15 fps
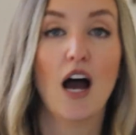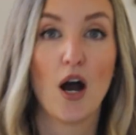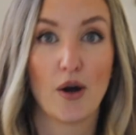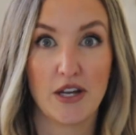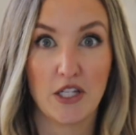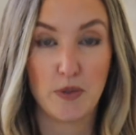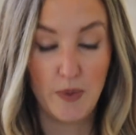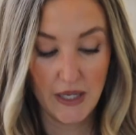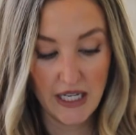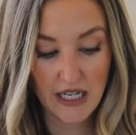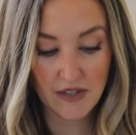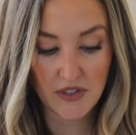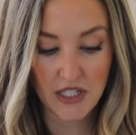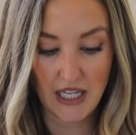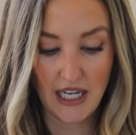Okay,
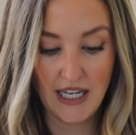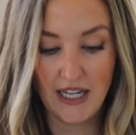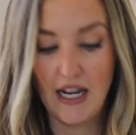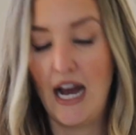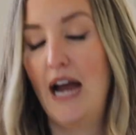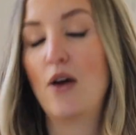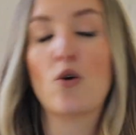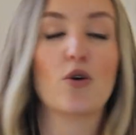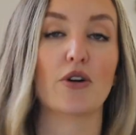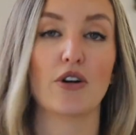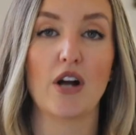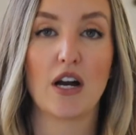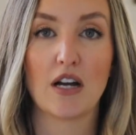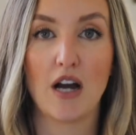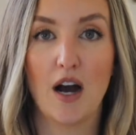speaking of skin, I
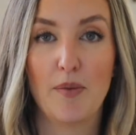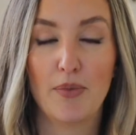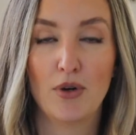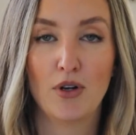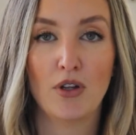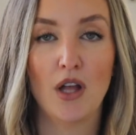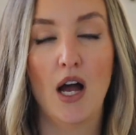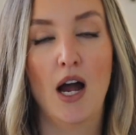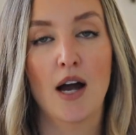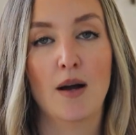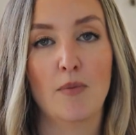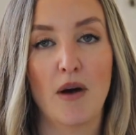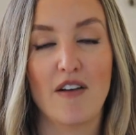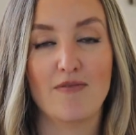ordered a couple um,